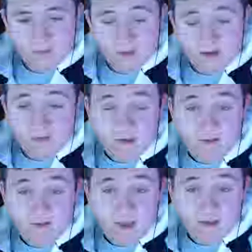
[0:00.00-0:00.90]
It is
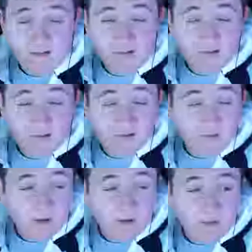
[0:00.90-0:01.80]
nice to actually learn
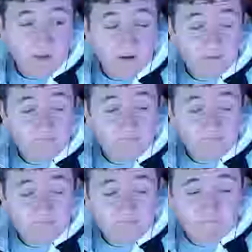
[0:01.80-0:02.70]
about, like,
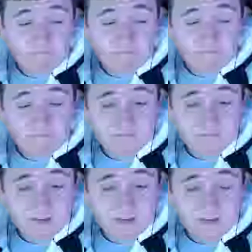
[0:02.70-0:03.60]

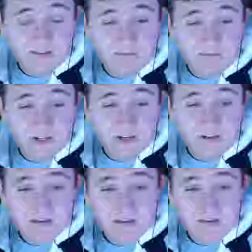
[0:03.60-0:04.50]
CNC
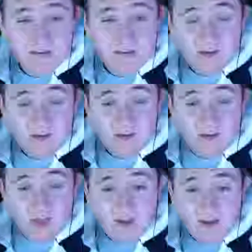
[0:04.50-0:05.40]
machines
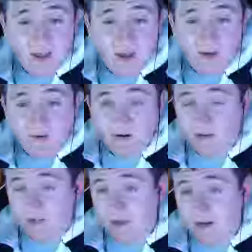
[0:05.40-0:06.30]
and CAM and
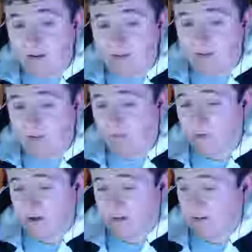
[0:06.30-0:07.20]
all that, because I've always
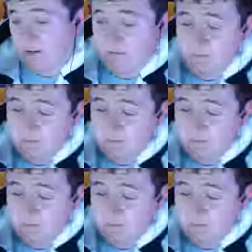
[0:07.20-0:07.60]
wanted to.